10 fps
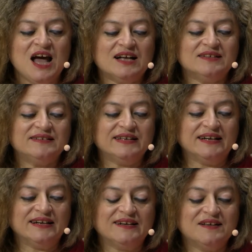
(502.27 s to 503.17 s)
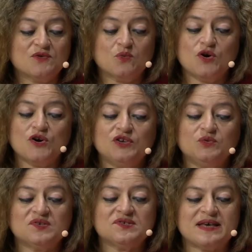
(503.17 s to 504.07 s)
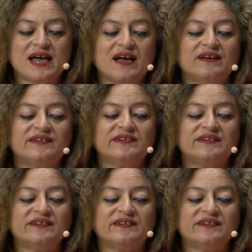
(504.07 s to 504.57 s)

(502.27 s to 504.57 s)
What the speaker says: until the word was there,